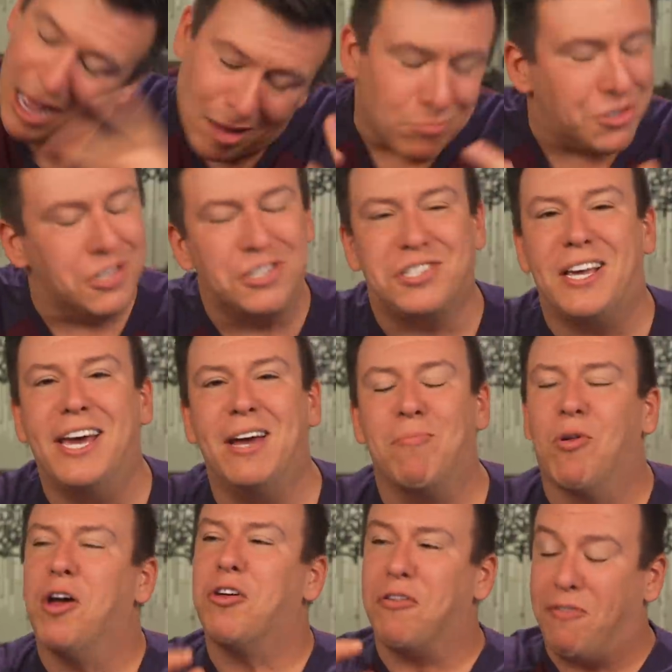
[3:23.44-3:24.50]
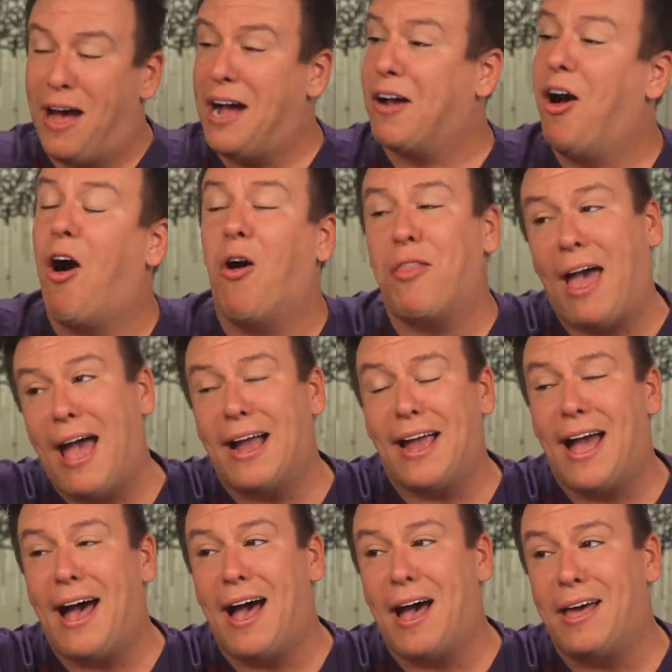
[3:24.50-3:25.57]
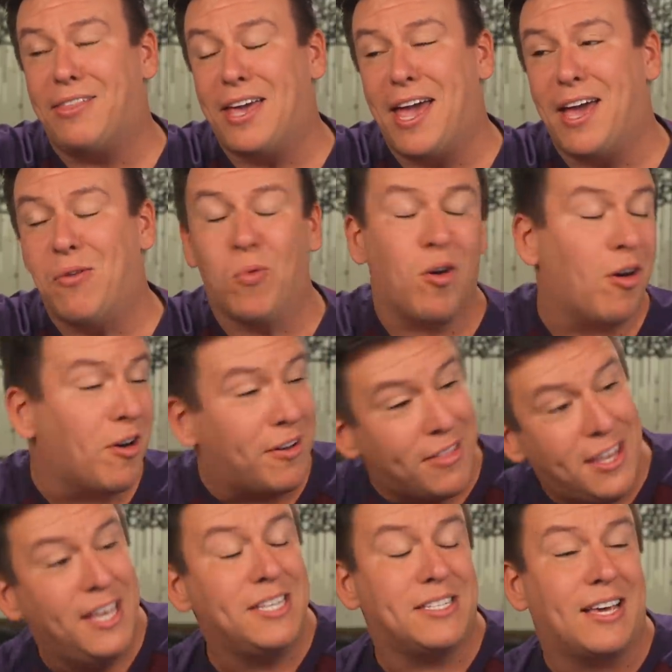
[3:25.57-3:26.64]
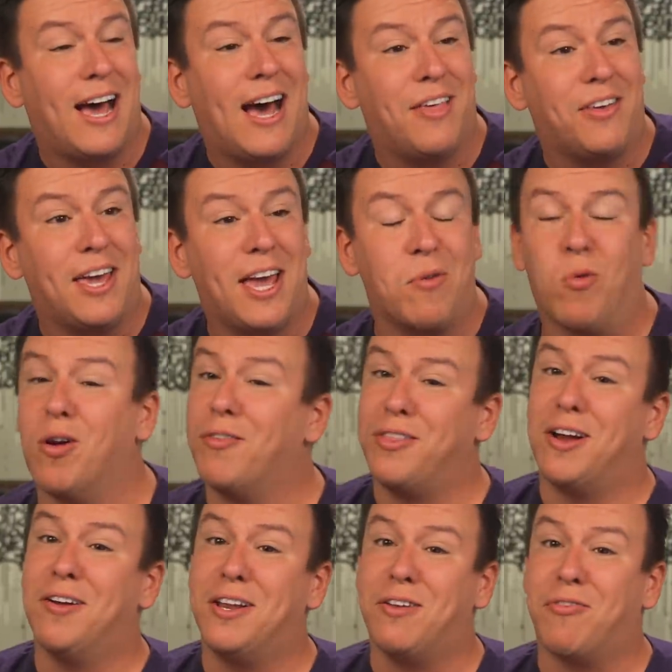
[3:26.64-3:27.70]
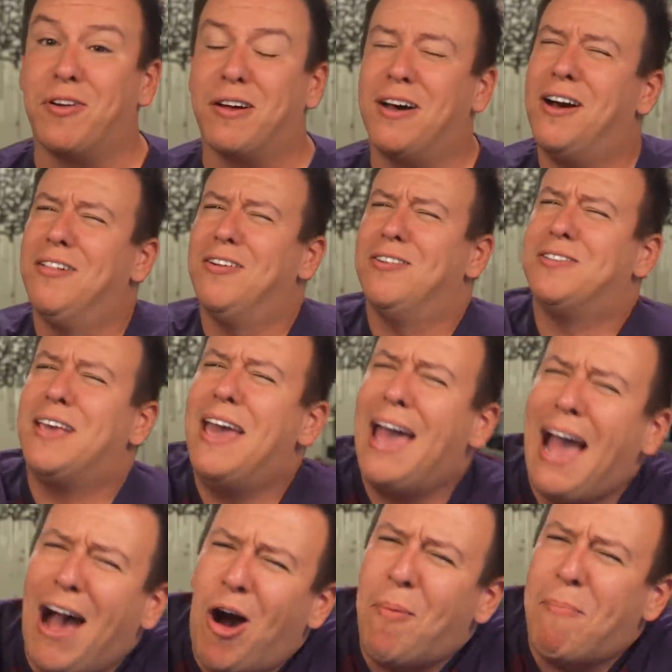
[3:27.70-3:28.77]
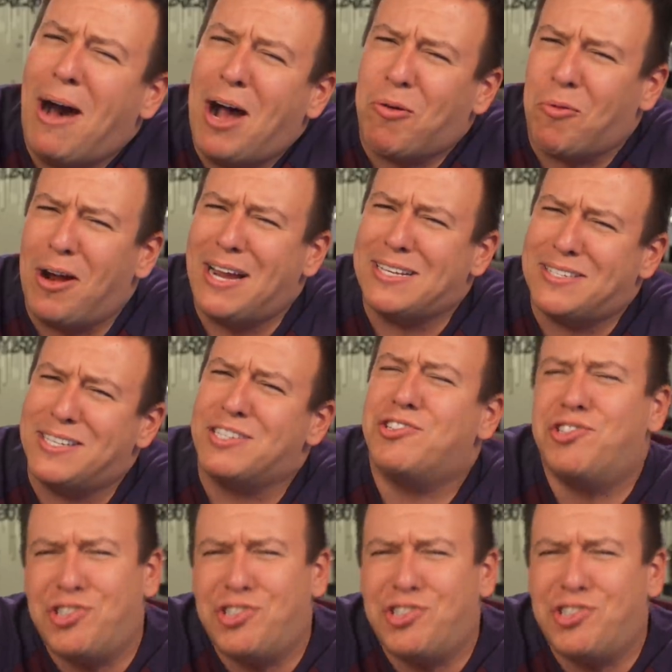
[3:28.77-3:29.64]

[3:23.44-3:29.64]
I'm just saying, brother, if I call that guy the N-word and this guy the N-word and they're different colors, how am I racist?